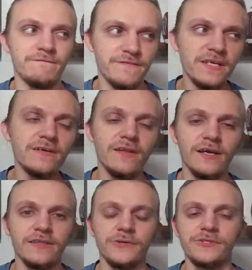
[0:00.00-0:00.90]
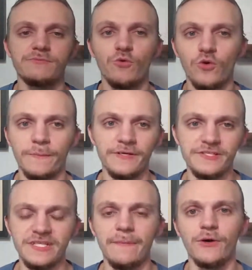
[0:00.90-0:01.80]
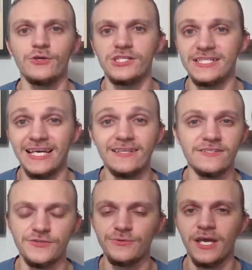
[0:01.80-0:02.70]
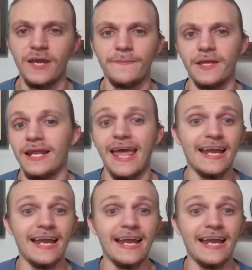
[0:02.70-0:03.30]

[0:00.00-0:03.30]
feel like there was more pre snap motion in the LSU game than